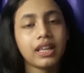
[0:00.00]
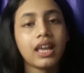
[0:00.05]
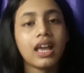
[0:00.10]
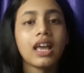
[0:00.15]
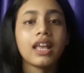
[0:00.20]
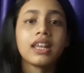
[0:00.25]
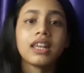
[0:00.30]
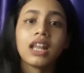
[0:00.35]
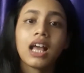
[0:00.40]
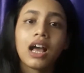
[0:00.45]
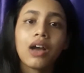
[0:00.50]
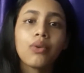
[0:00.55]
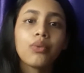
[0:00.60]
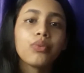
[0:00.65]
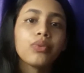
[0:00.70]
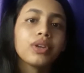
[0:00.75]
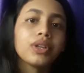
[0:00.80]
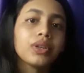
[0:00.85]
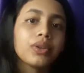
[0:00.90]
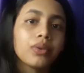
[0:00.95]
And now
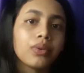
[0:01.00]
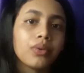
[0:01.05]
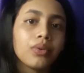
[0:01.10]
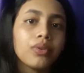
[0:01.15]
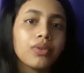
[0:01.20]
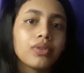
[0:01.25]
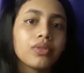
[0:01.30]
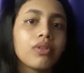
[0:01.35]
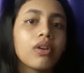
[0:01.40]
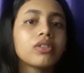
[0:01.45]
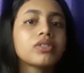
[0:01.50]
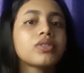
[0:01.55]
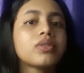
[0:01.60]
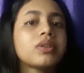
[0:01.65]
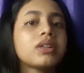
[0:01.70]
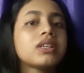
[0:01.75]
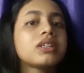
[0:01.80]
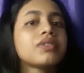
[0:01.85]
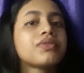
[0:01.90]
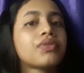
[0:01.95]
we know not
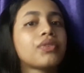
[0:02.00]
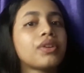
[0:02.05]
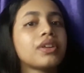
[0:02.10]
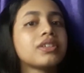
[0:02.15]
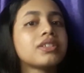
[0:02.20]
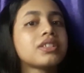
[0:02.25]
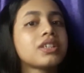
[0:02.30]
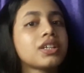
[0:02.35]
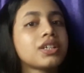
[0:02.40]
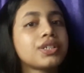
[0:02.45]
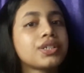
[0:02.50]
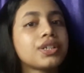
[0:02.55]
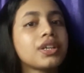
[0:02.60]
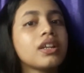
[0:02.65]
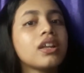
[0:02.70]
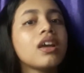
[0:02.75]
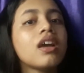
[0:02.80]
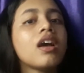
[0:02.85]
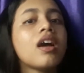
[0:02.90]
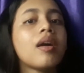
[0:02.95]
only deforestation,